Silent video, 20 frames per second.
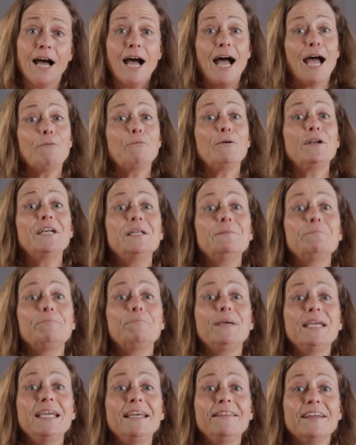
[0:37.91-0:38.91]
I wanted to
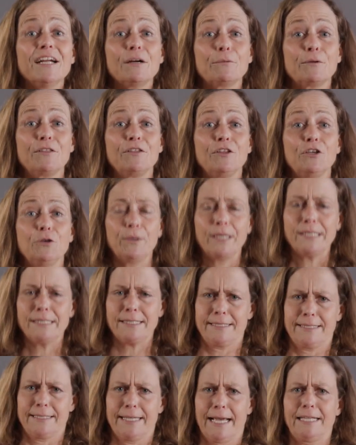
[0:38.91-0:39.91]
be there with you in
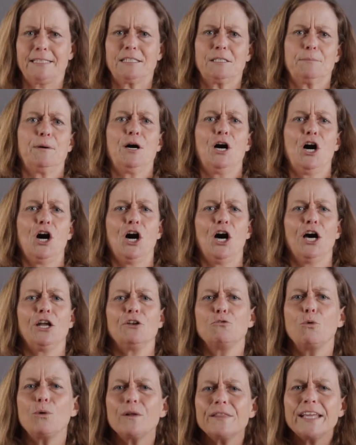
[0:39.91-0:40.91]
Saxapahaw,
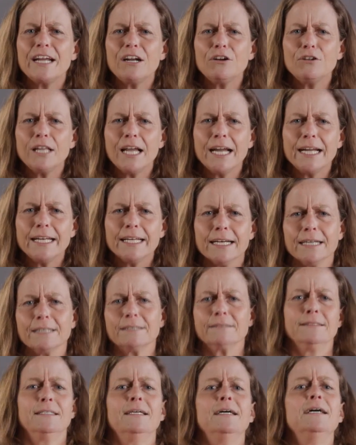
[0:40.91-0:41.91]
North Carolina.
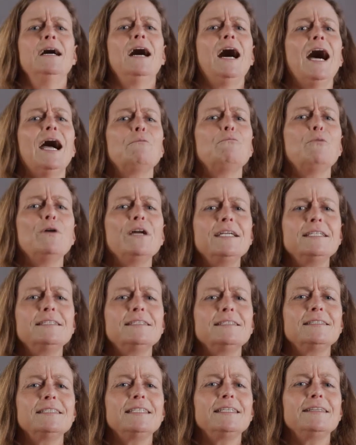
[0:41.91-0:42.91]
I wanted
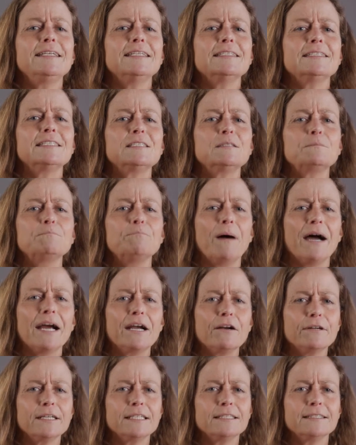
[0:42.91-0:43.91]
to see the
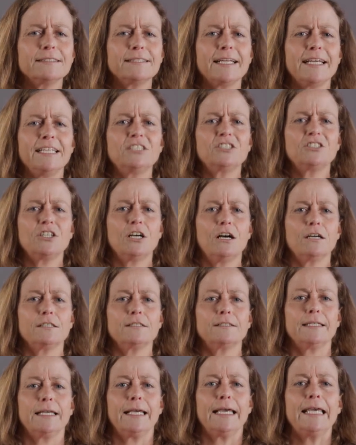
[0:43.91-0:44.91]
inspiring stage
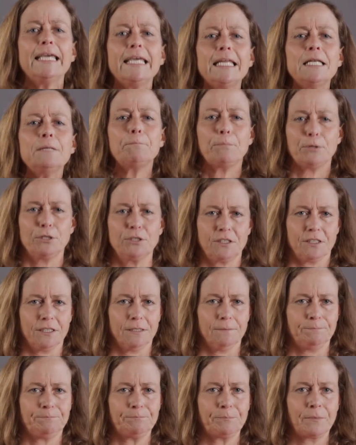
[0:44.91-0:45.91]
talks in person,
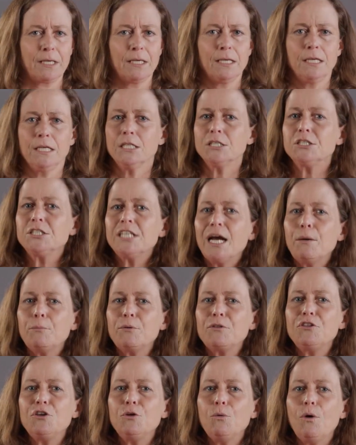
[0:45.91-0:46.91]
chat
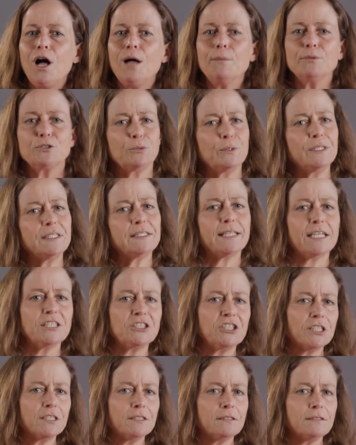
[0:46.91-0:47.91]
with you all between
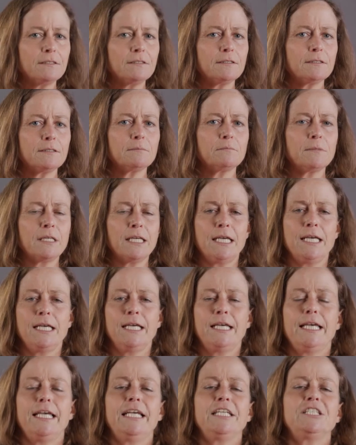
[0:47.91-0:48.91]
sessions,
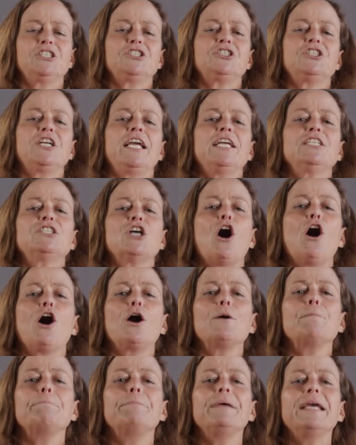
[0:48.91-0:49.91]
exchange
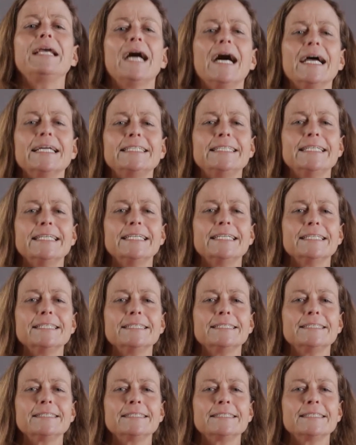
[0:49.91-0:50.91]
our big
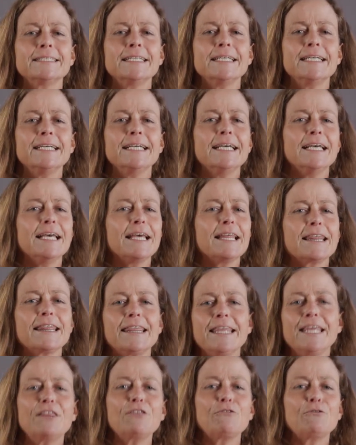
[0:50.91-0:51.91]
ideas,
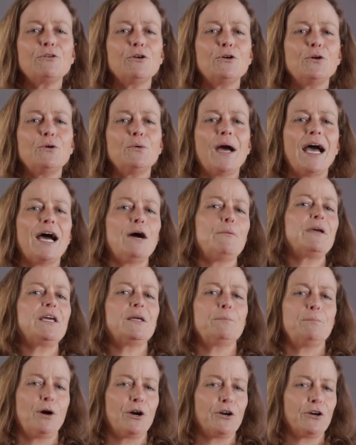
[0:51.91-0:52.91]
think through how we
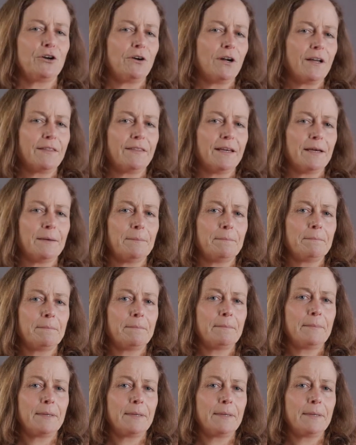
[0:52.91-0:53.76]
could partner on them,